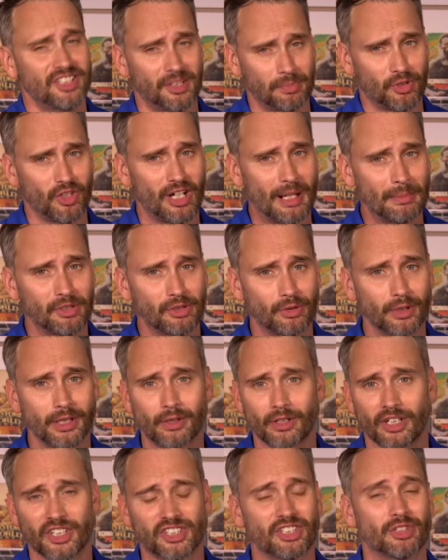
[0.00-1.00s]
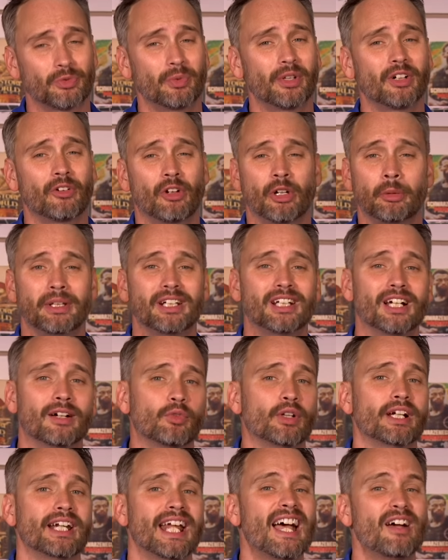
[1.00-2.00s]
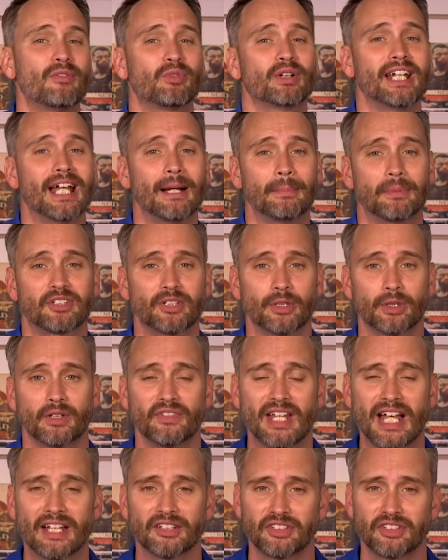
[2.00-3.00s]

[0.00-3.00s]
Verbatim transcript: subscribe to ScreenCrush because we're going to be covering every episode of that